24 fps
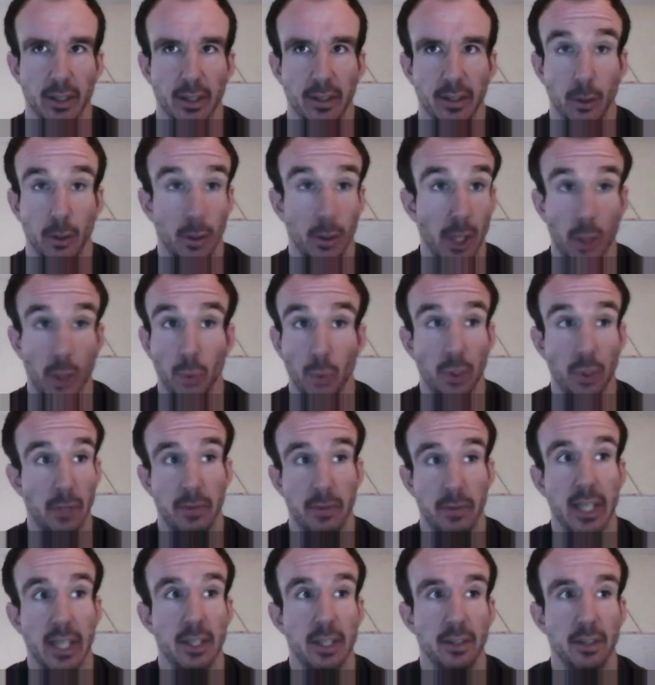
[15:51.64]
all
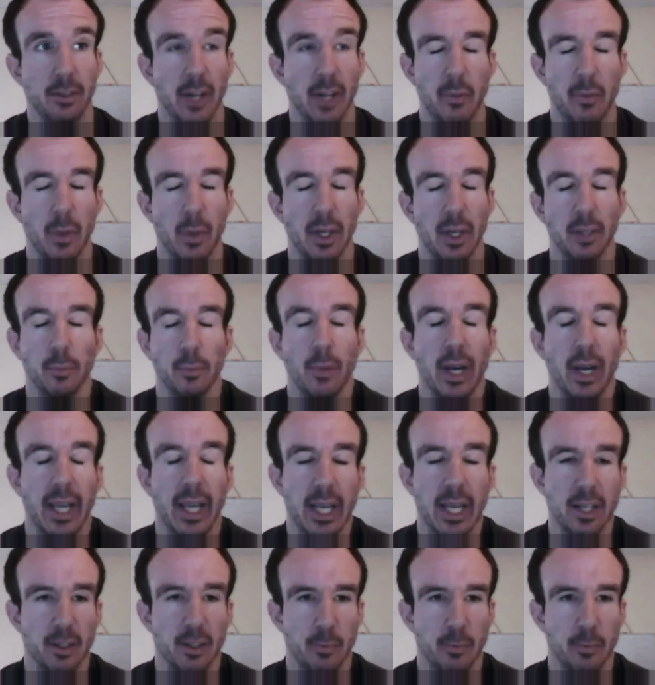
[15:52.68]
different ages, not everyone is my age.